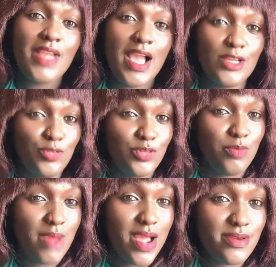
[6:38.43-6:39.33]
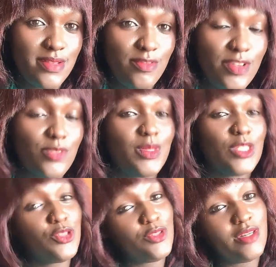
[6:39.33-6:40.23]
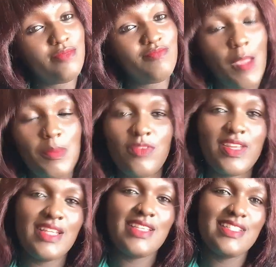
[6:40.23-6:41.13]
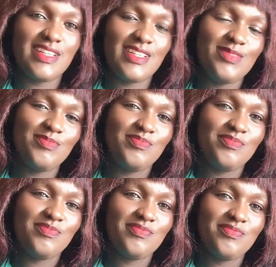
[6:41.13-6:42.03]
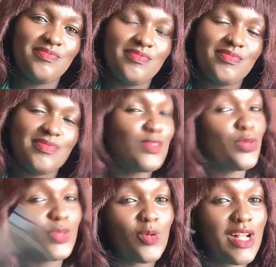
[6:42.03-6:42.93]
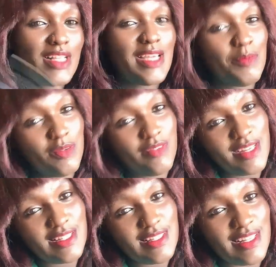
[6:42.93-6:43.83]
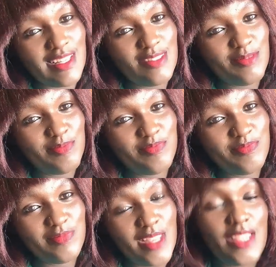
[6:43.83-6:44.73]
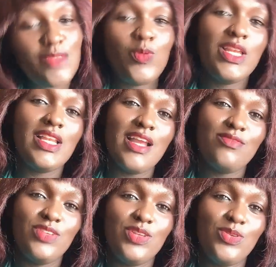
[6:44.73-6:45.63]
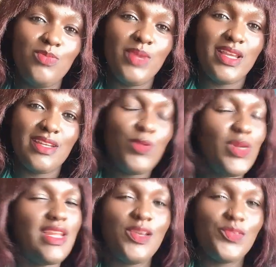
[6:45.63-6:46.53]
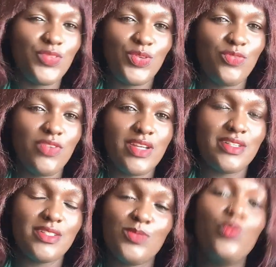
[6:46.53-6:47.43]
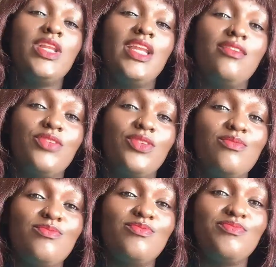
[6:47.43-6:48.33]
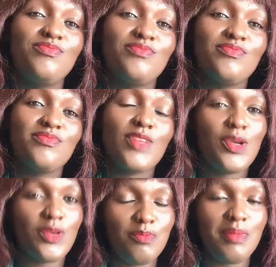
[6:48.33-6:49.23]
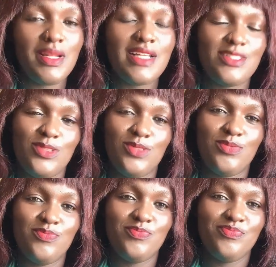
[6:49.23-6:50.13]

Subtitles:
And to the man, the father of my children, happy Father's Day. To the world, happy Father's Day. We love you, men. We love you, fathers. We love you. God bless you.